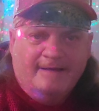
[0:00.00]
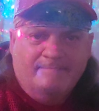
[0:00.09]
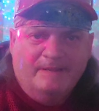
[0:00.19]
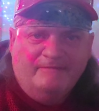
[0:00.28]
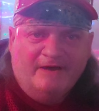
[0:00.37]

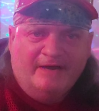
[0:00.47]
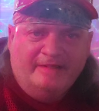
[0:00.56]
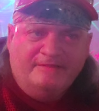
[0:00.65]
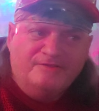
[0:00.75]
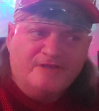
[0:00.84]
Me
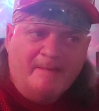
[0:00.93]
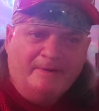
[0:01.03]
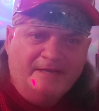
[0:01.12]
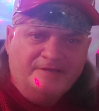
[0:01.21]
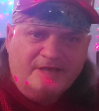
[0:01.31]
finding the
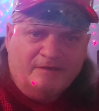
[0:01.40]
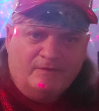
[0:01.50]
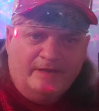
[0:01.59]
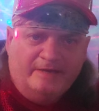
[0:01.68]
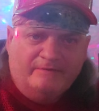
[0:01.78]
Japanese that
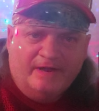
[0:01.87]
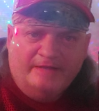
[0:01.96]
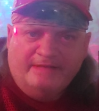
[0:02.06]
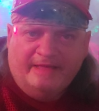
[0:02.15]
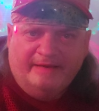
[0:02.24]
read and
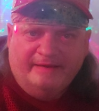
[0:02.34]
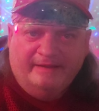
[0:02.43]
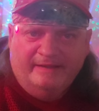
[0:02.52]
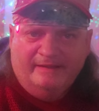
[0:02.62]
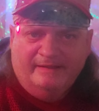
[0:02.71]
write that
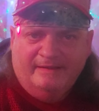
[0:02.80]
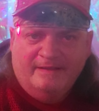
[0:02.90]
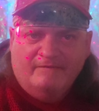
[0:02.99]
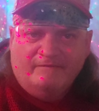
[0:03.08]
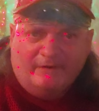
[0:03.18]

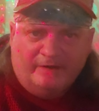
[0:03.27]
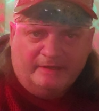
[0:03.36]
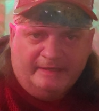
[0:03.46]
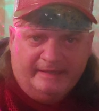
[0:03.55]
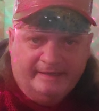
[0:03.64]

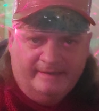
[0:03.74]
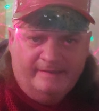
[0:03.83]
vertically,